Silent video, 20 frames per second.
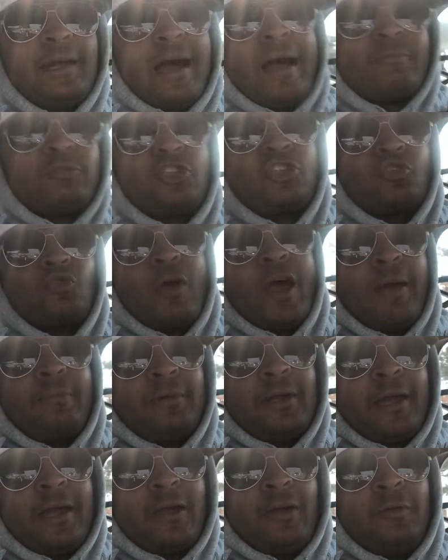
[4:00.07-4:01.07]
I'm strapped
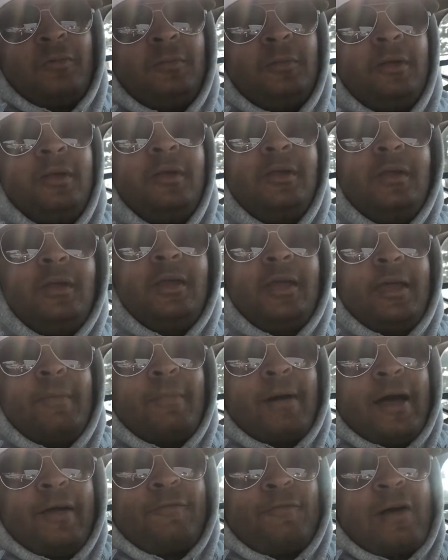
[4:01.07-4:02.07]
down in
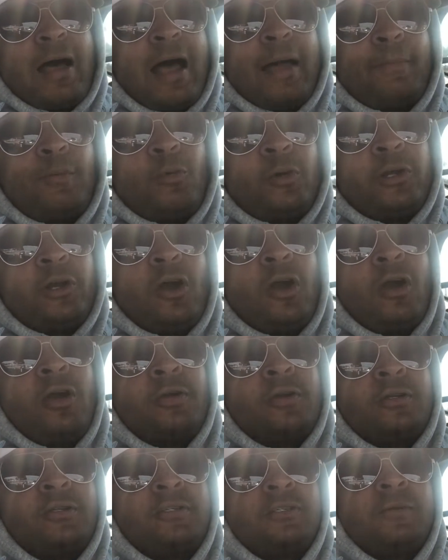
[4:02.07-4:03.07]
my 5-point
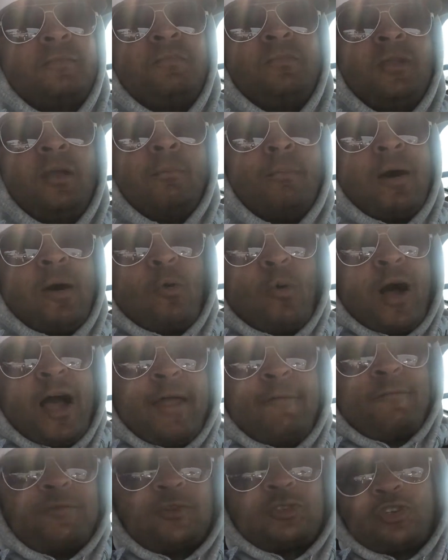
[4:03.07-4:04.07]
harness. My
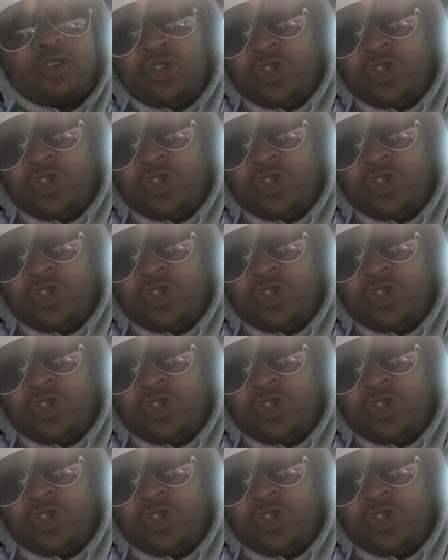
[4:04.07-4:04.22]
wife used to